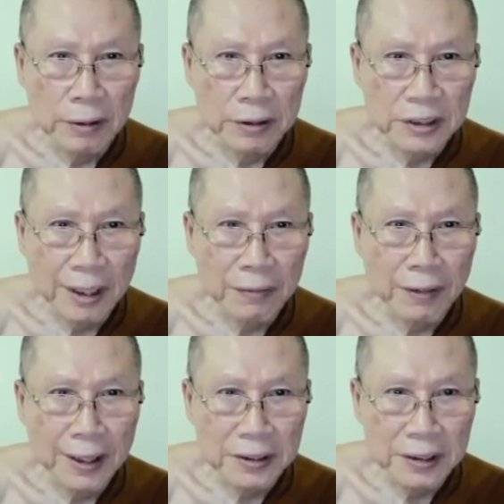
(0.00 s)
will stop
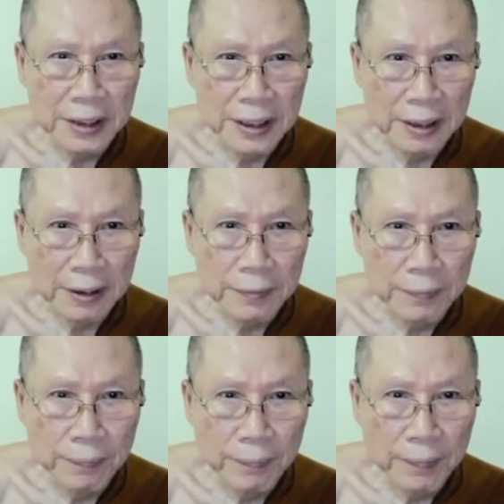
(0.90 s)
functioning
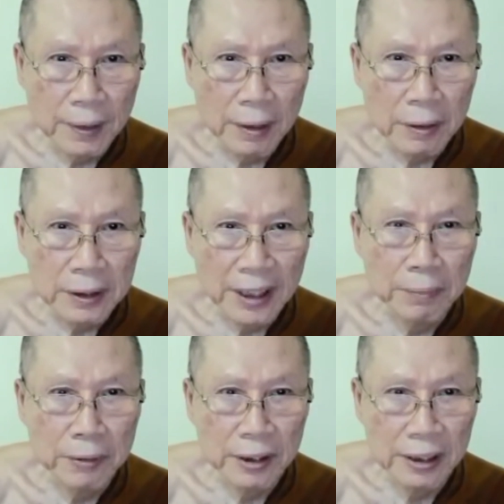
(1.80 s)

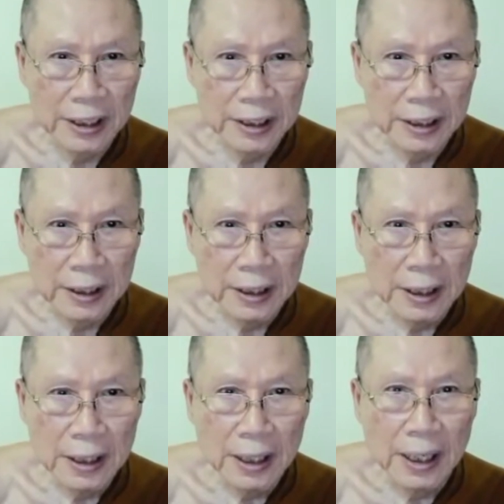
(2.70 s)
temporarily
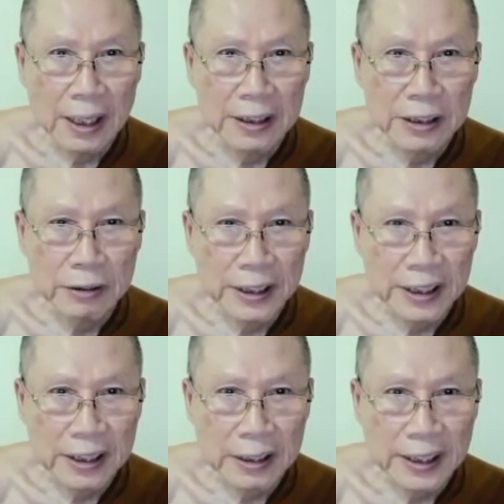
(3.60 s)
until
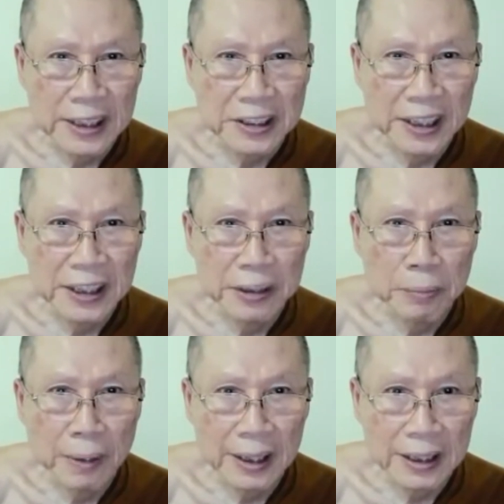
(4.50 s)
it gets a new
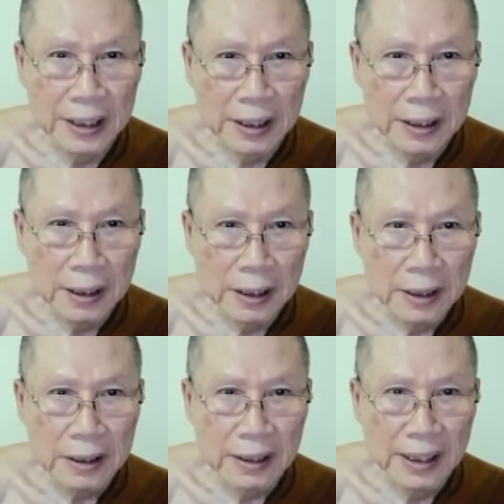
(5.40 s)
body.
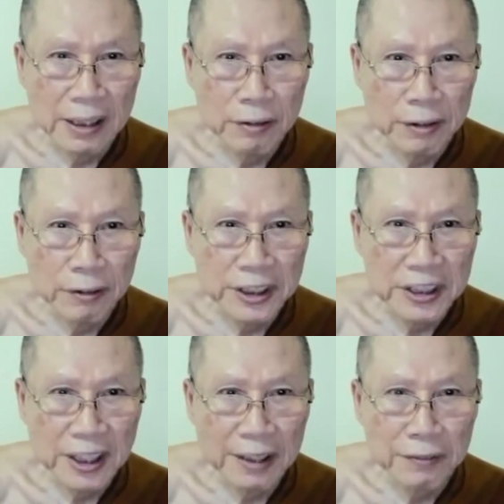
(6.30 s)
Then it will
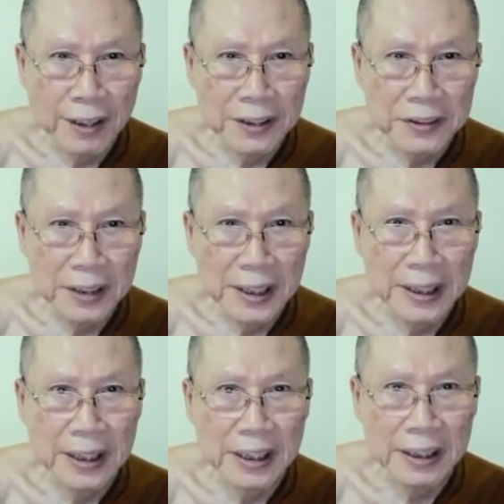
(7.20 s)
restart
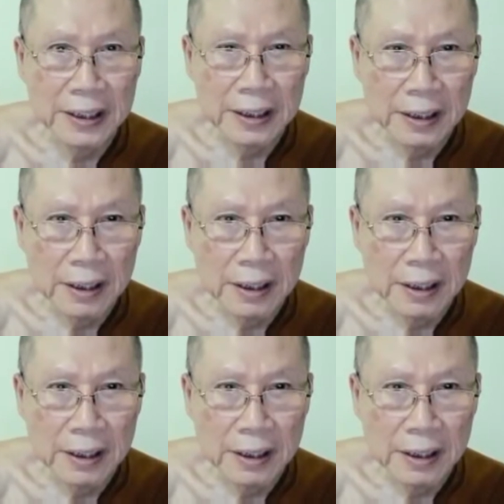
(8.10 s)
functioning again.